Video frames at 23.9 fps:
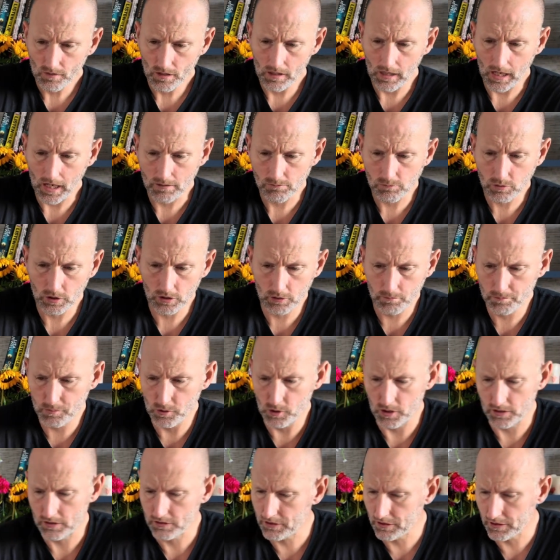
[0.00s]
I'm going to put
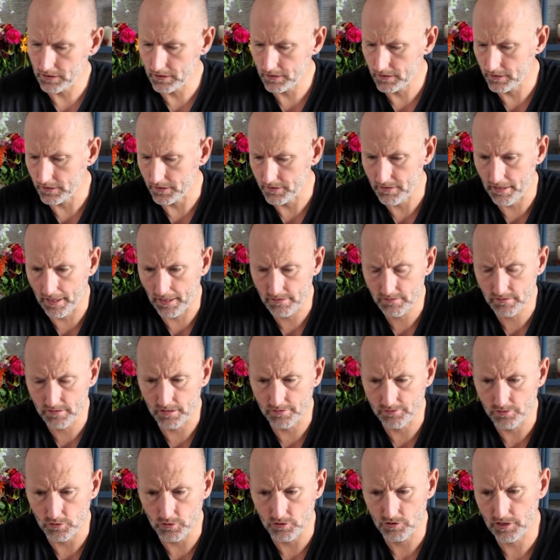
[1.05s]
this to the test in a
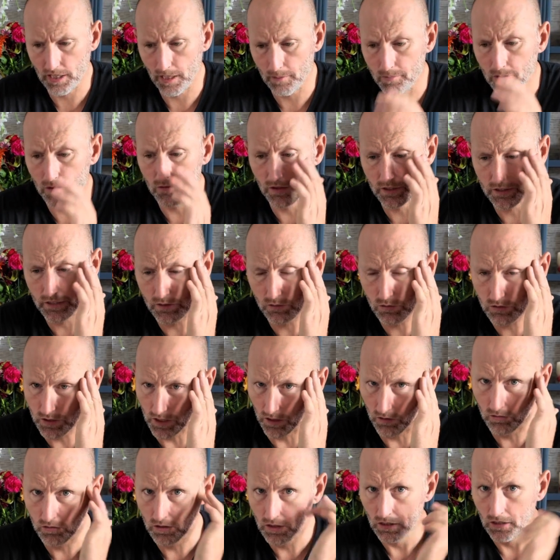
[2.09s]
few separate videos
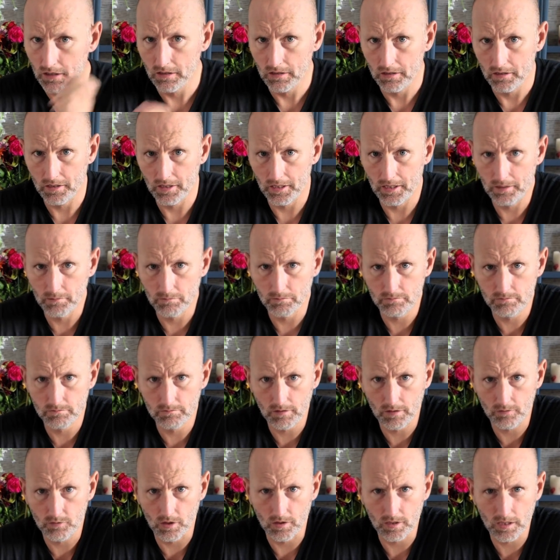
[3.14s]
now.
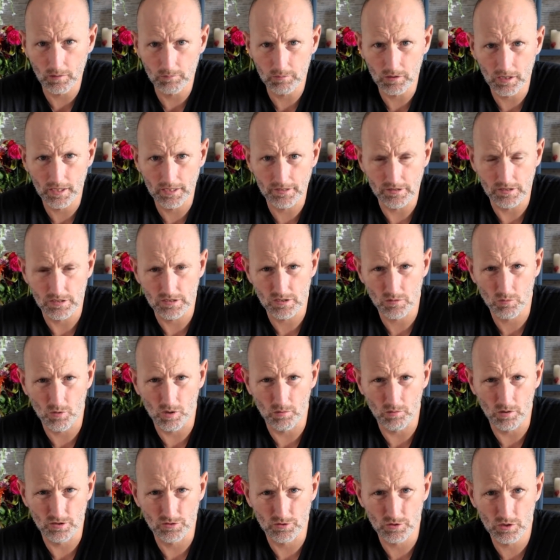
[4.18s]
I've got a couple of ideas of what I
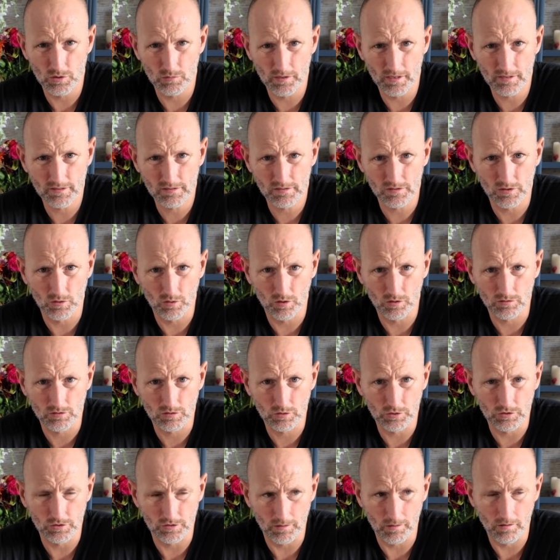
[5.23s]
want to do it with, you know,
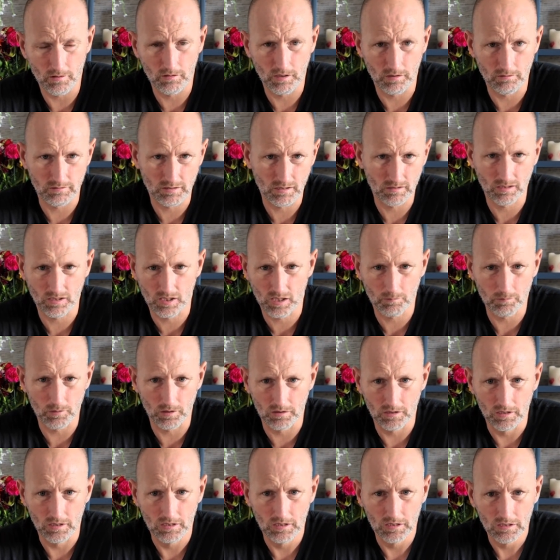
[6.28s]
including a couple of,
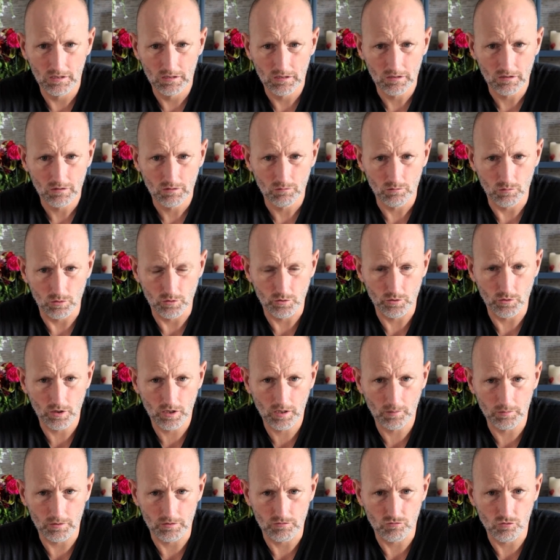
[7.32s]
we'll do a
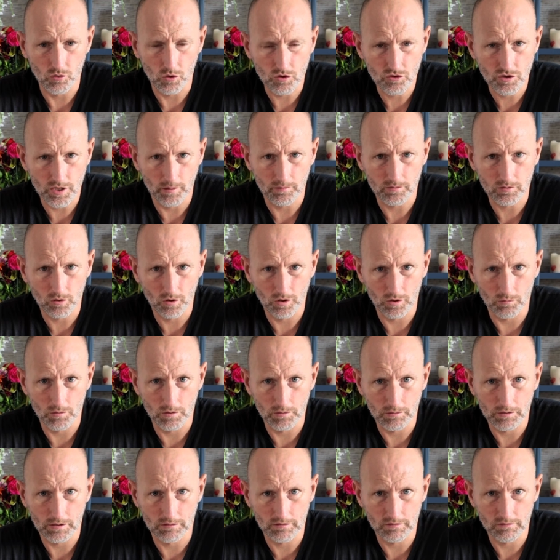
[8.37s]
couple of road trips on it where
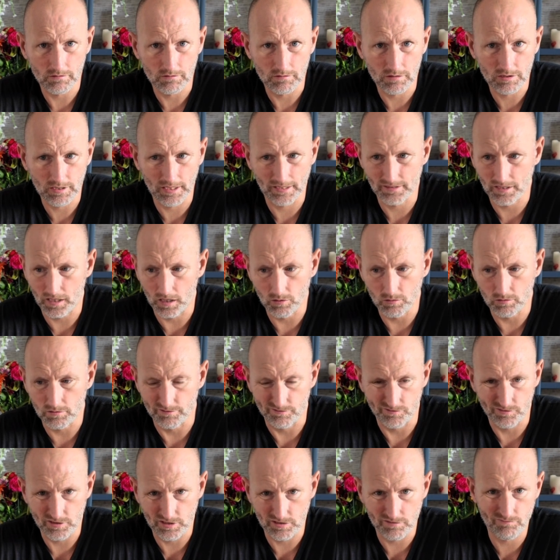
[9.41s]
we can set it out
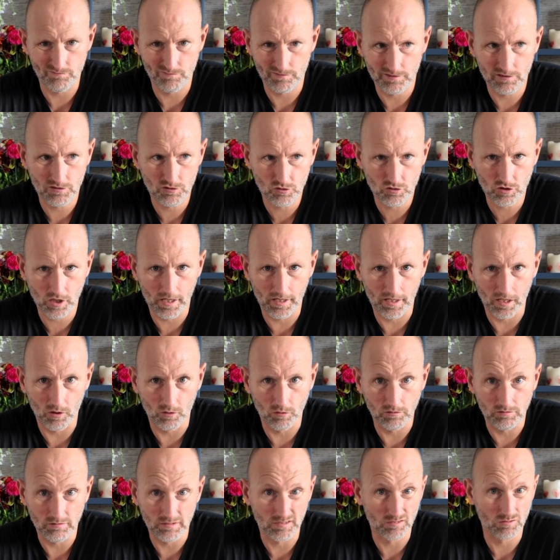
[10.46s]
and just try it
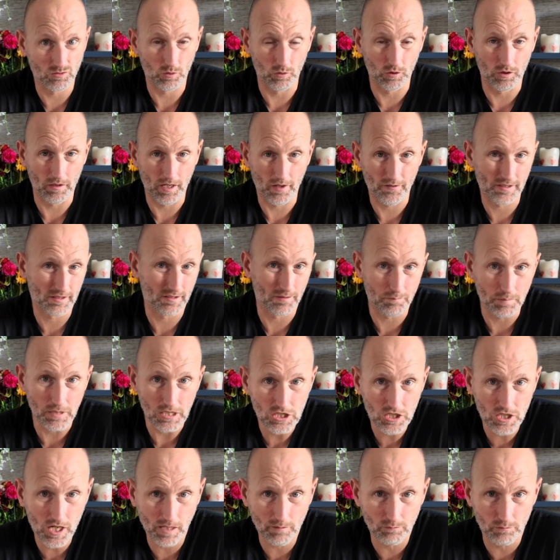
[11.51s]
out. You know, I think the
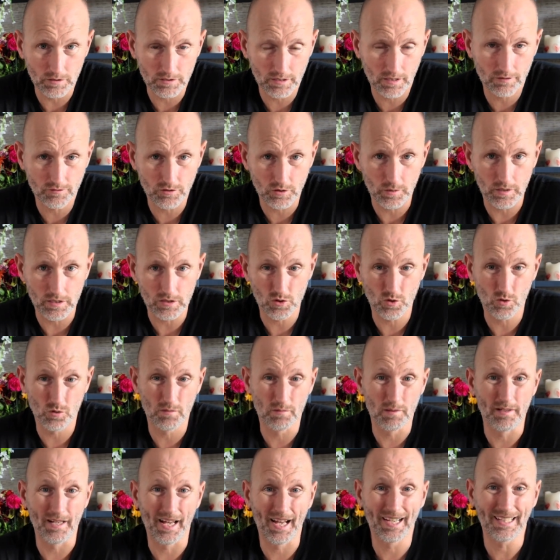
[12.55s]
beach camp we did a few weeks ago would have
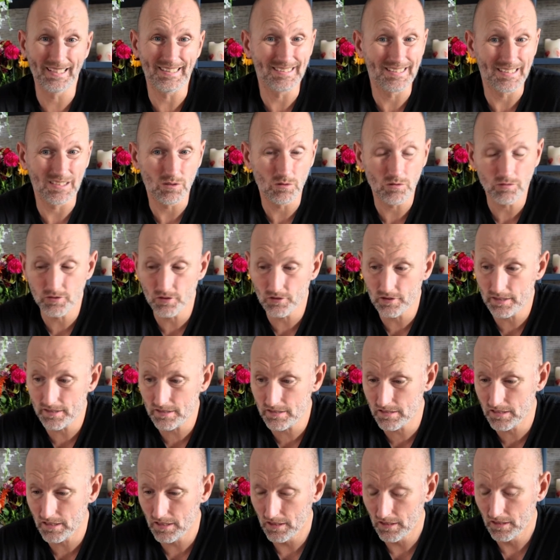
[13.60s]
been ideal for
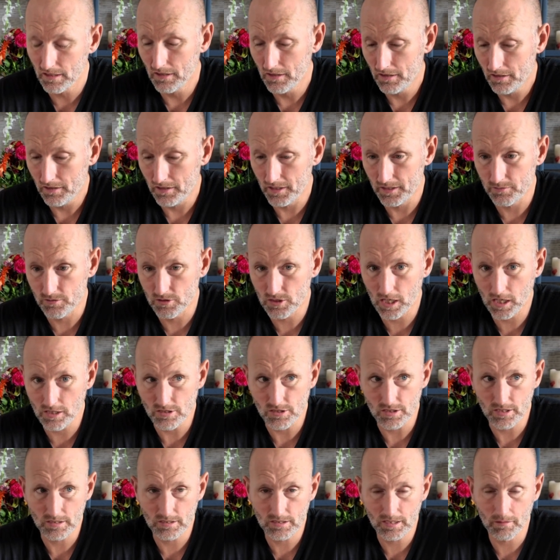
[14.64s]
this, and charging
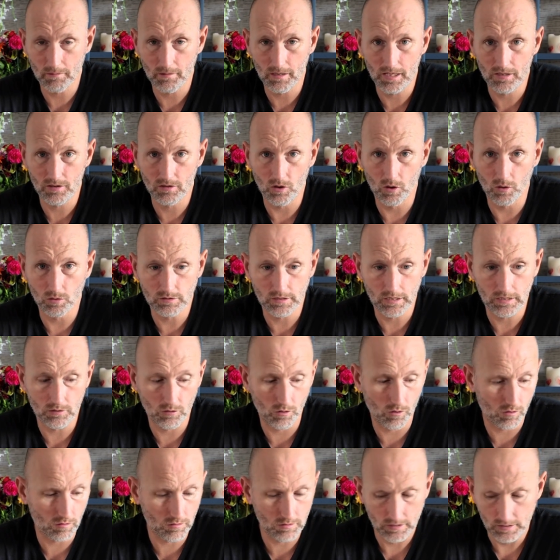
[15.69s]
things up all day
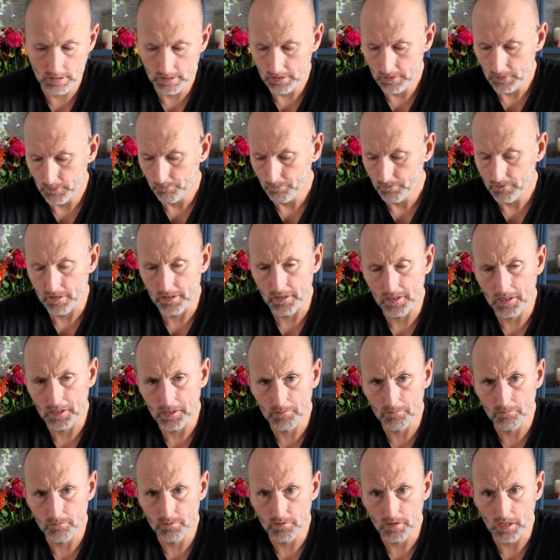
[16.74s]
long.
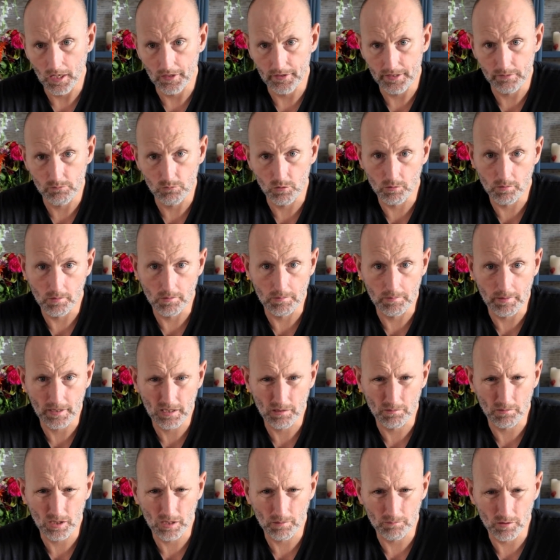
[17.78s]
And then we'll maybe pick
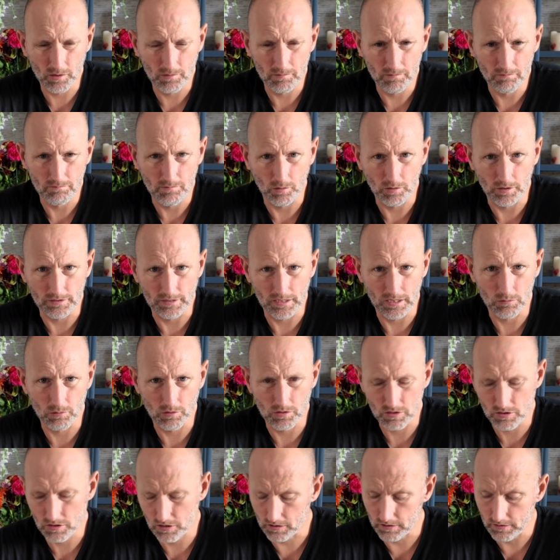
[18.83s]
up a couple of multi-day
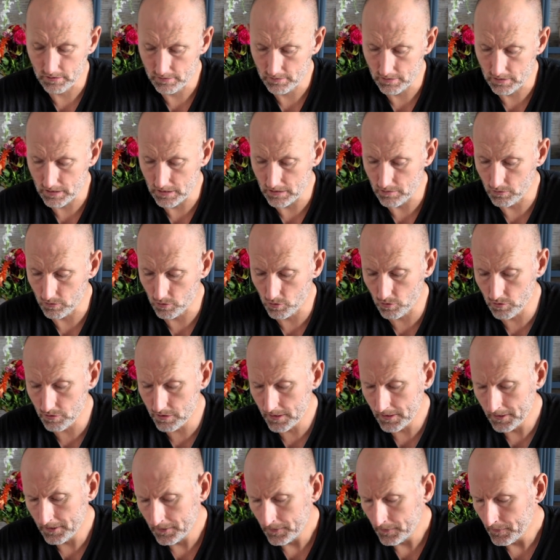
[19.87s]
ones to see how it goes.
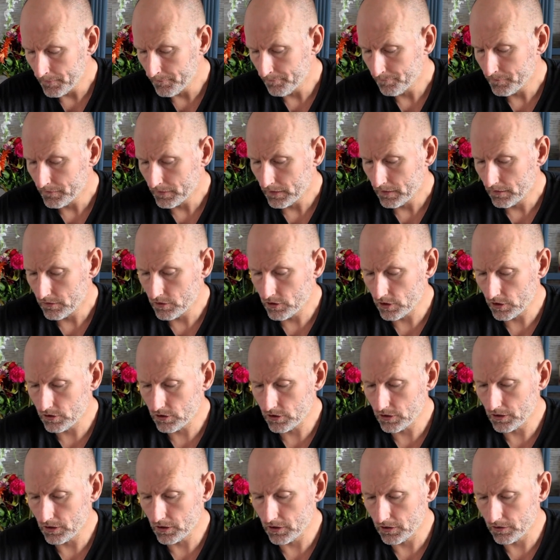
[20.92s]
Just
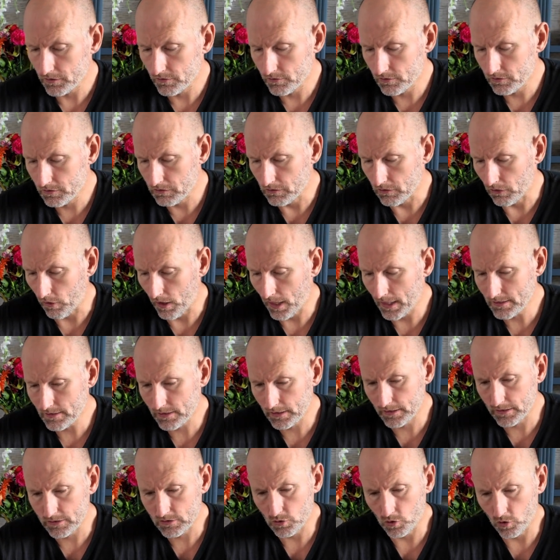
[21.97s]
the last
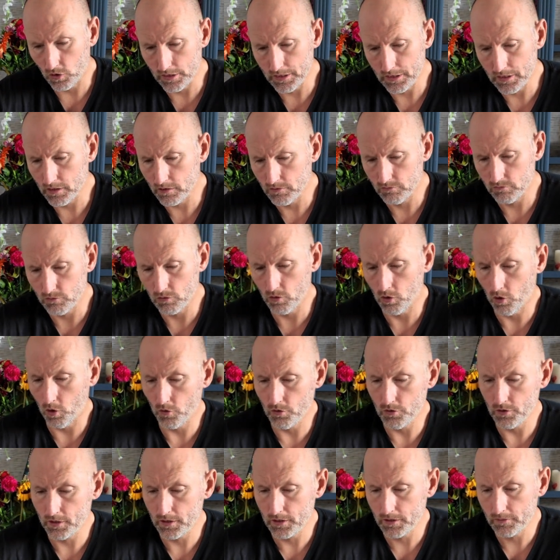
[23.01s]
thing it's got here
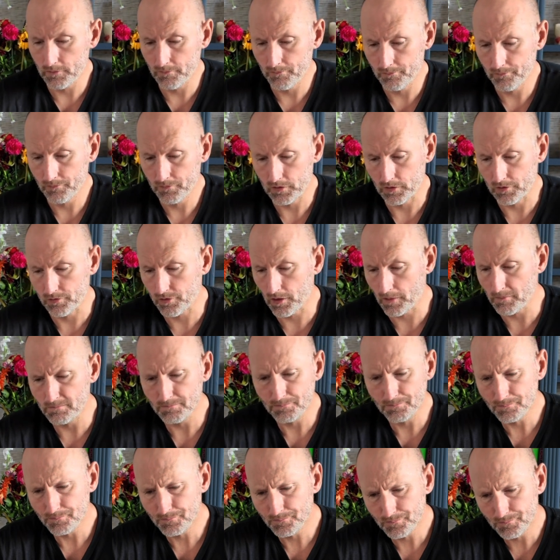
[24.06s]
on the front,
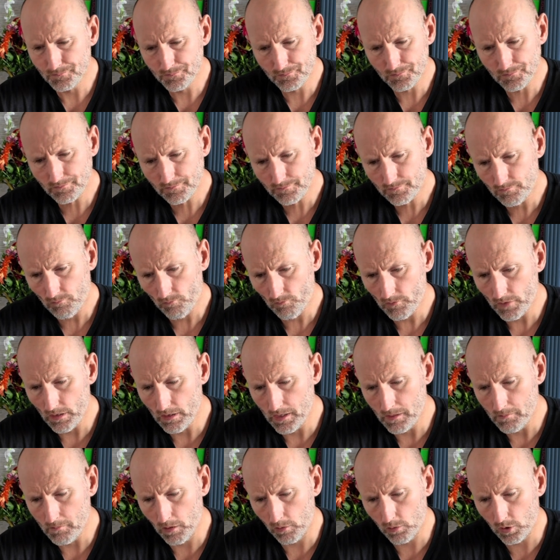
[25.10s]

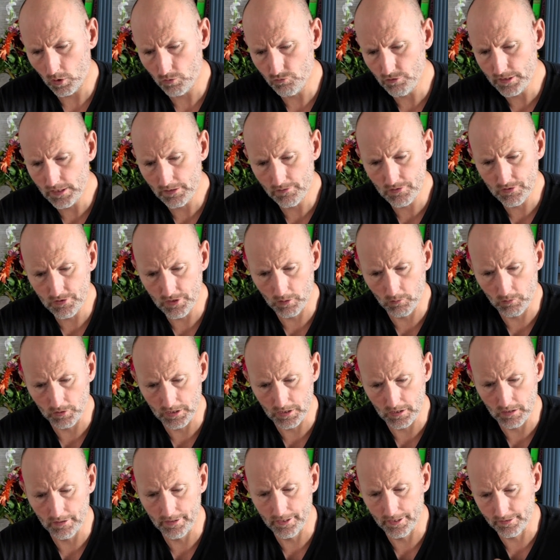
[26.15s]
I'll read everything out
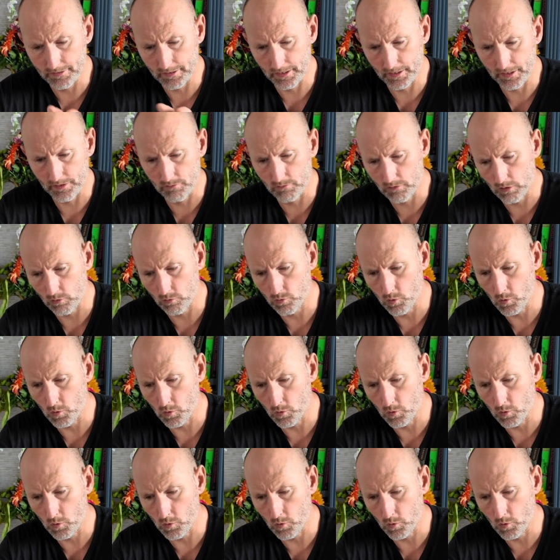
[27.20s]
here and then I'll